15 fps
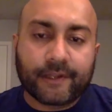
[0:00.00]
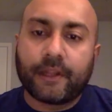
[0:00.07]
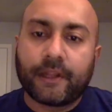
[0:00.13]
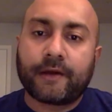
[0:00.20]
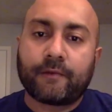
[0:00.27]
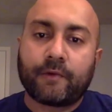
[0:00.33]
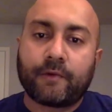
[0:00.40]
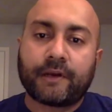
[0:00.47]
a
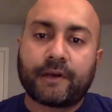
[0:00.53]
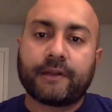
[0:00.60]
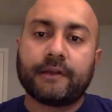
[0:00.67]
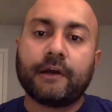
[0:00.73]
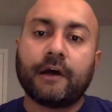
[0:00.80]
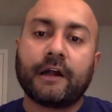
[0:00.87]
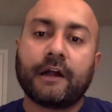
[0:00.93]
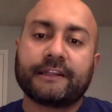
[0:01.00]
lot of work
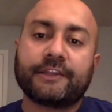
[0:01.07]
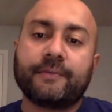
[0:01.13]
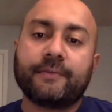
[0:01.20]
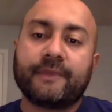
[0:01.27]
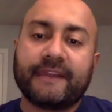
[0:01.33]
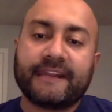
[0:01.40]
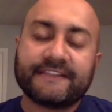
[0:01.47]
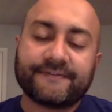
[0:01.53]
on the
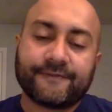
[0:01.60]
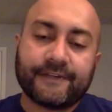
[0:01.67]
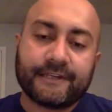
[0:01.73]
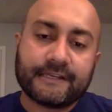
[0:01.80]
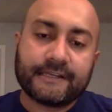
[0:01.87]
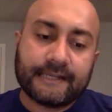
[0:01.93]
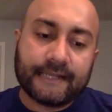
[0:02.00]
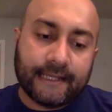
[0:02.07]
Kubernetes front,